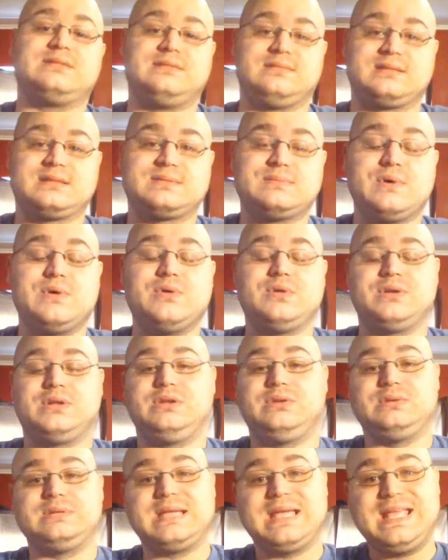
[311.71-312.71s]
smoke and you
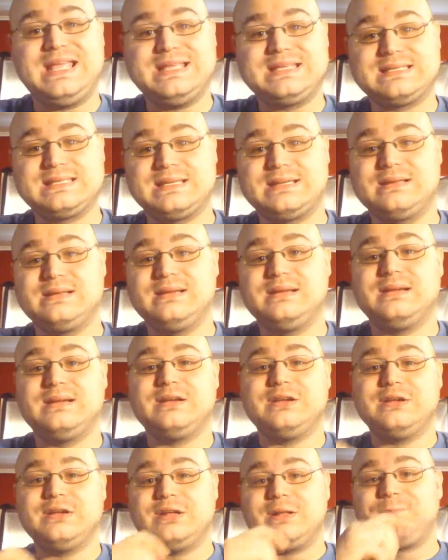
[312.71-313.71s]
taste it.
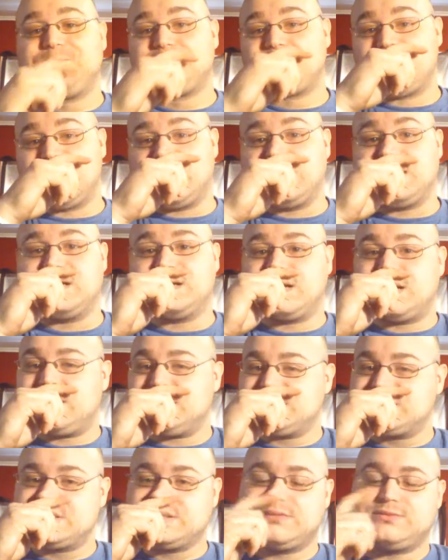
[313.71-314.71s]
And
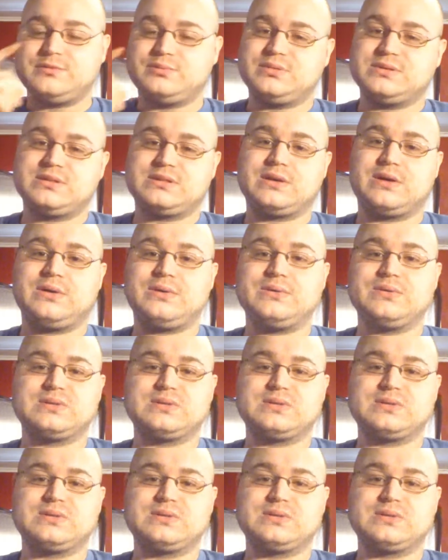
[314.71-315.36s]
also, if you put the holes